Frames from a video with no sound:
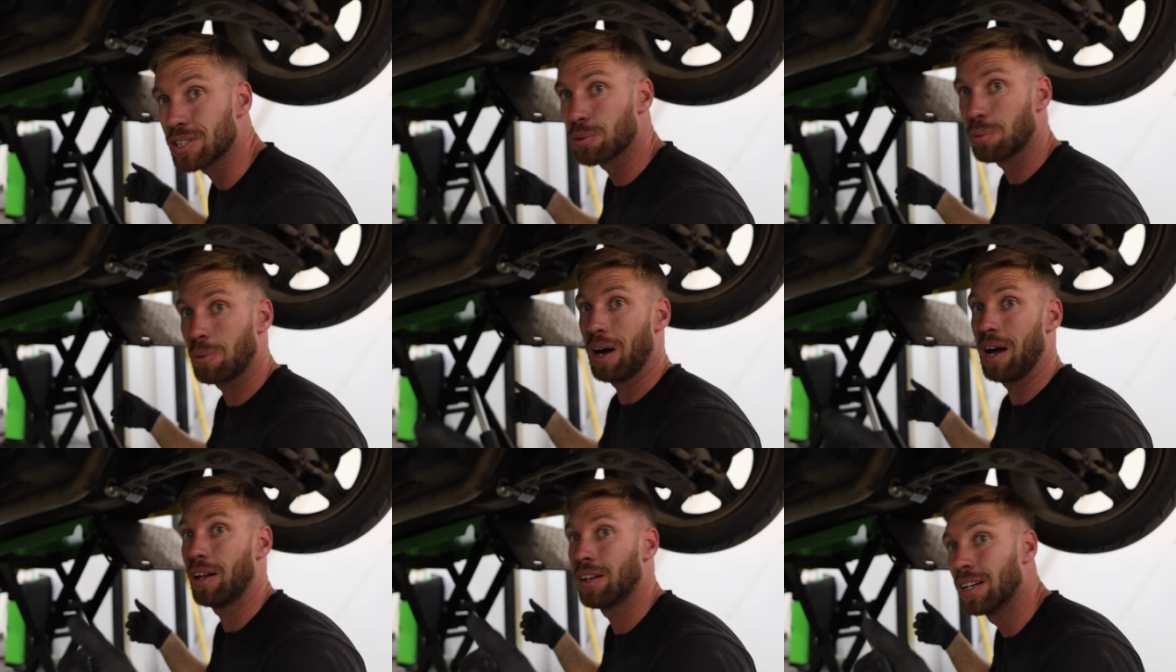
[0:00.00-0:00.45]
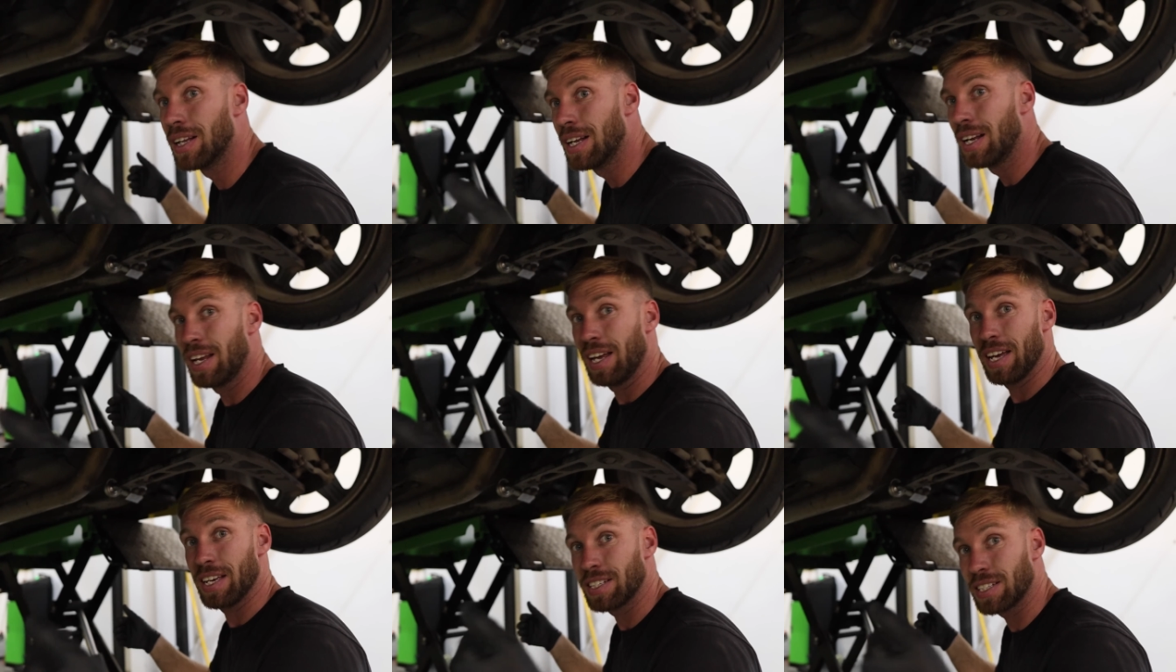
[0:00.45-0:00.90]
as well
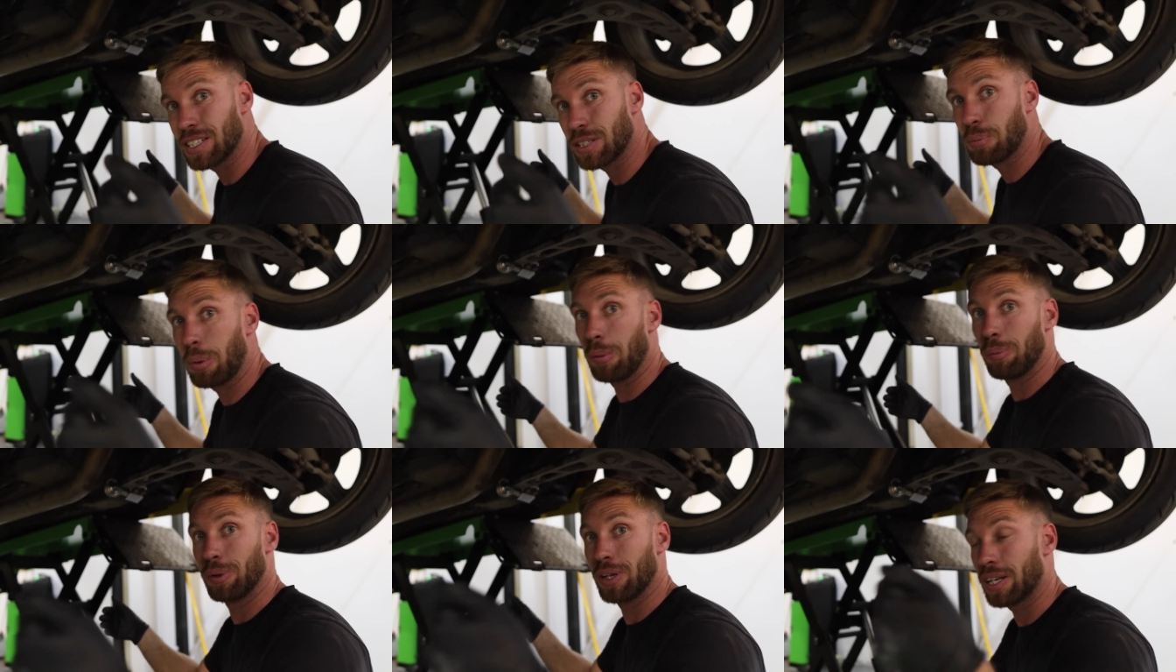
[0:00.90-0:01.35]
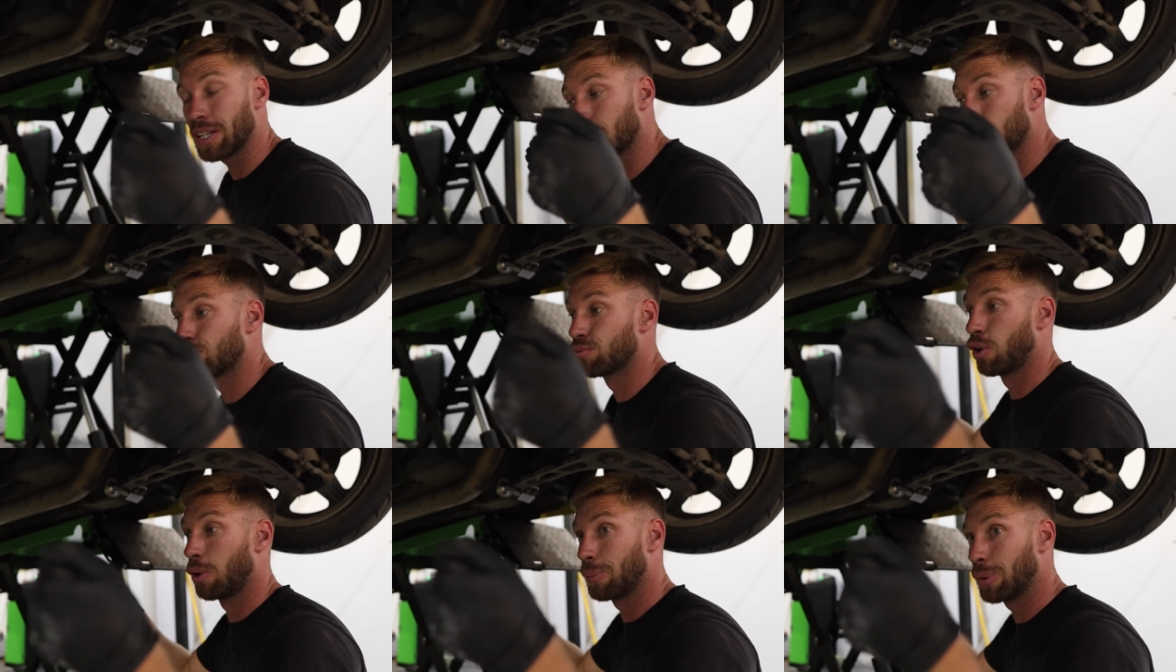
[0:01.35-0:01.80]
is it's probably
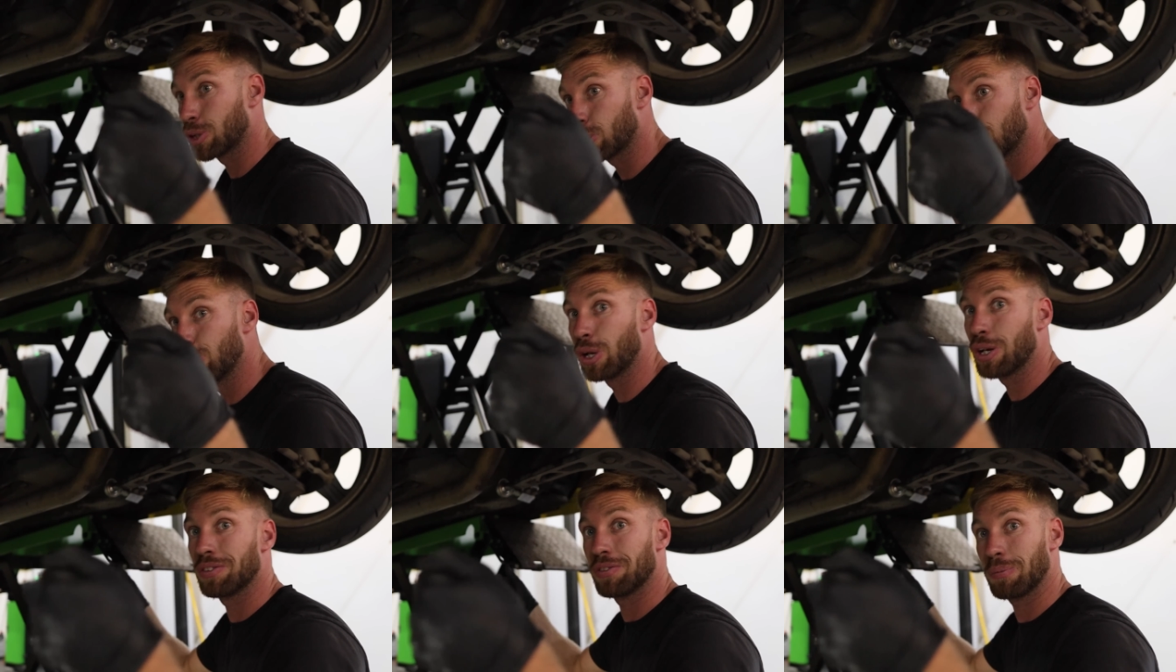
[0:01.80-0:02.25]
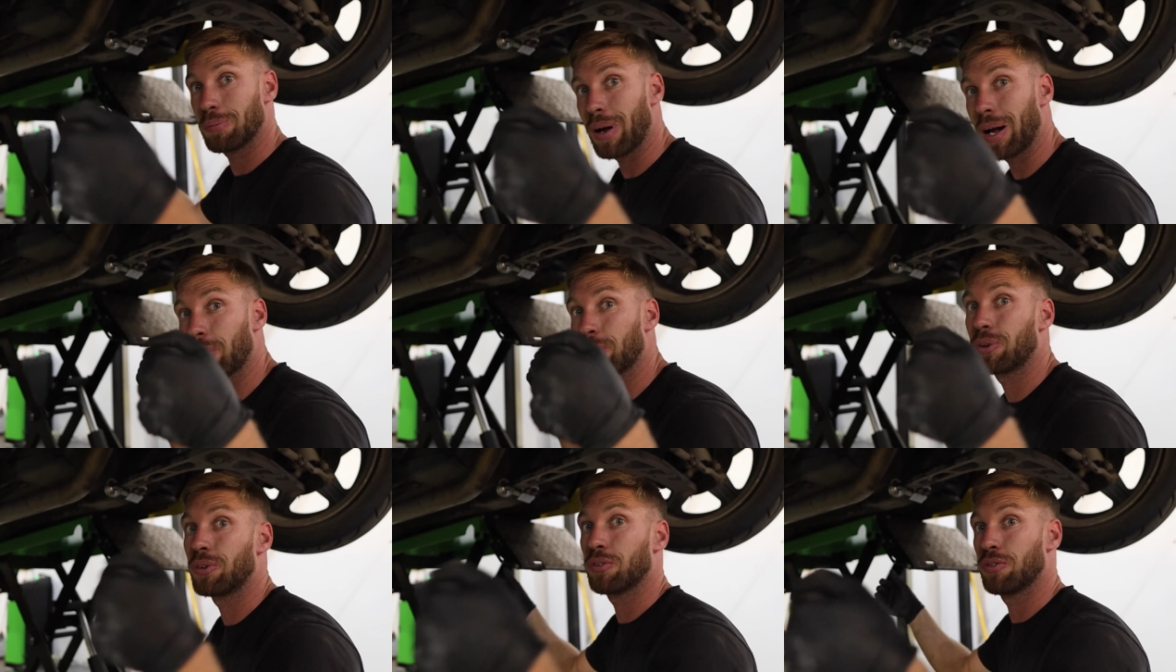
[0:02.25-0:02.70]
the rubber's moving
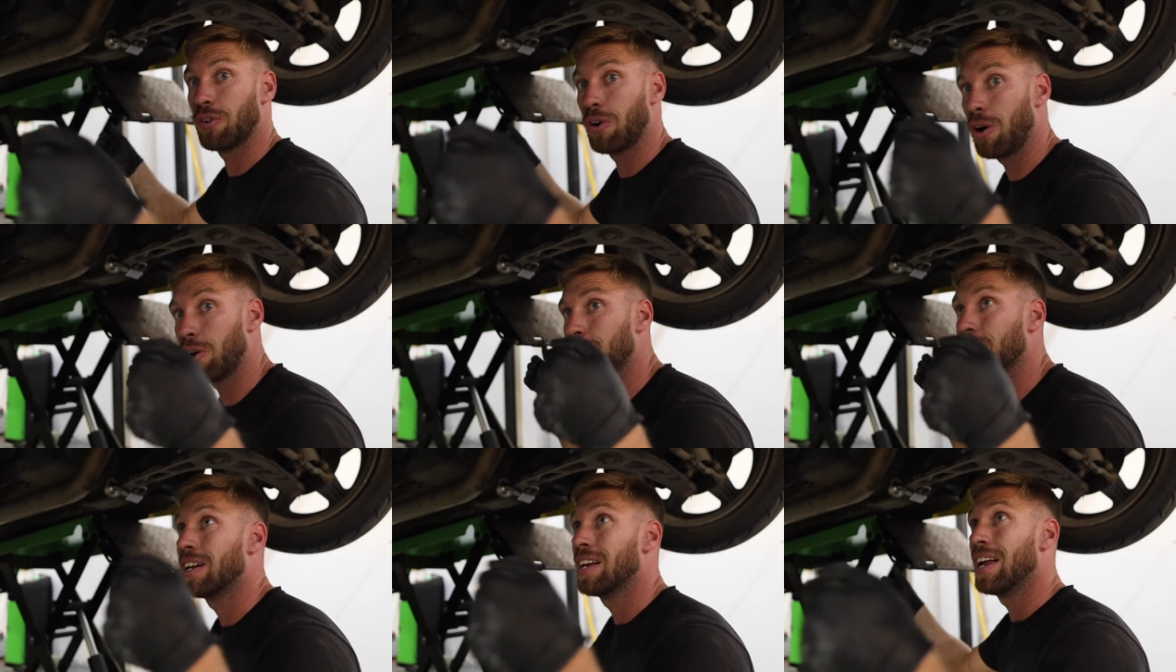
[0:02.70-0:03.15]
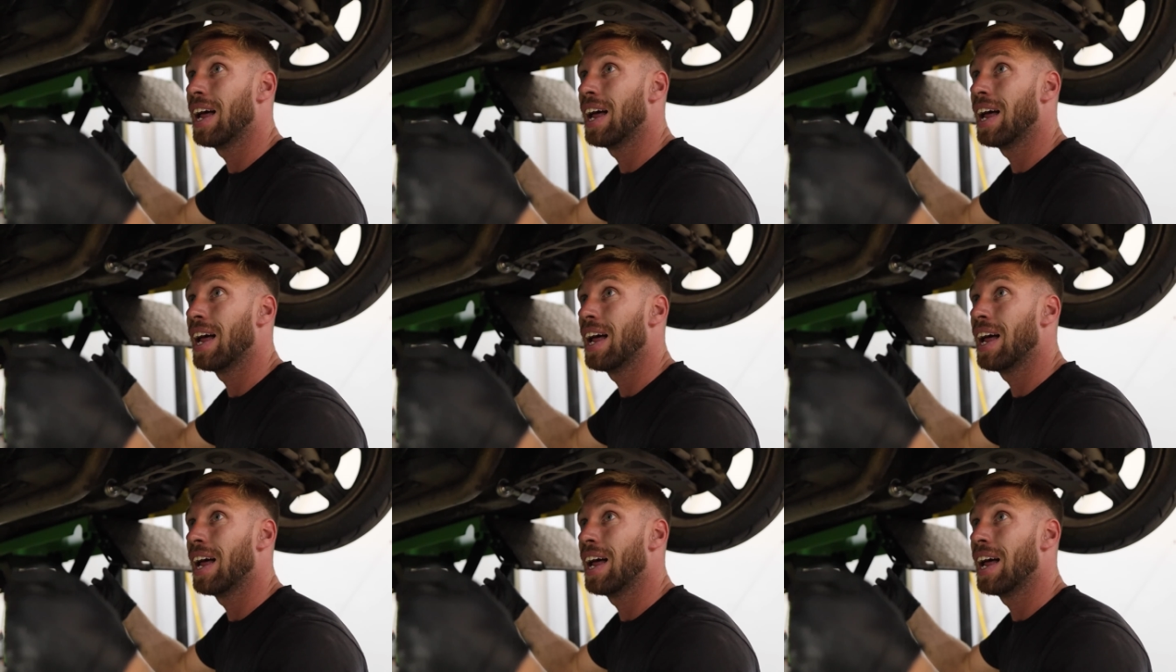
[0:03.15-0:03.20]
backward and forth,